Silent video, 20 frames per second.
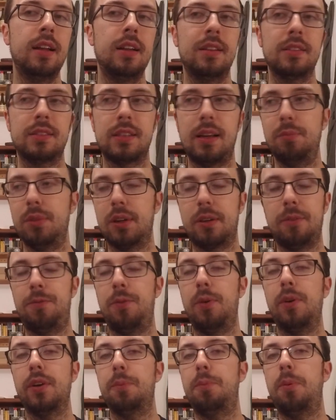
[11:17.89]
So I'm looking
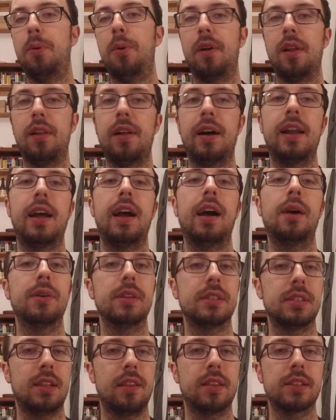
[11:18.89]
forward to pouring a lot of
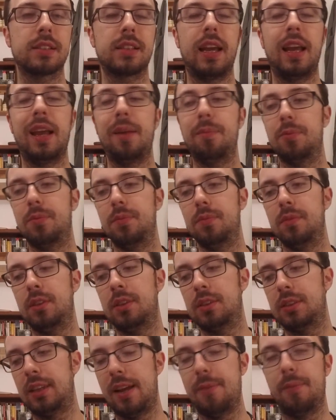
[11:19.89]
hours into this game,
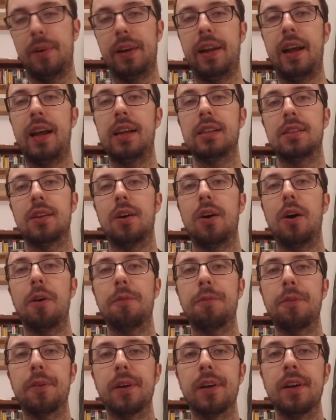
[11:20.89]
seeing what it has to
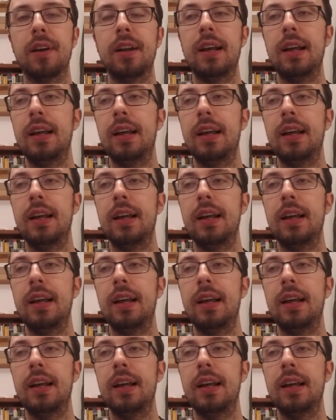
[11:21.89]
offer.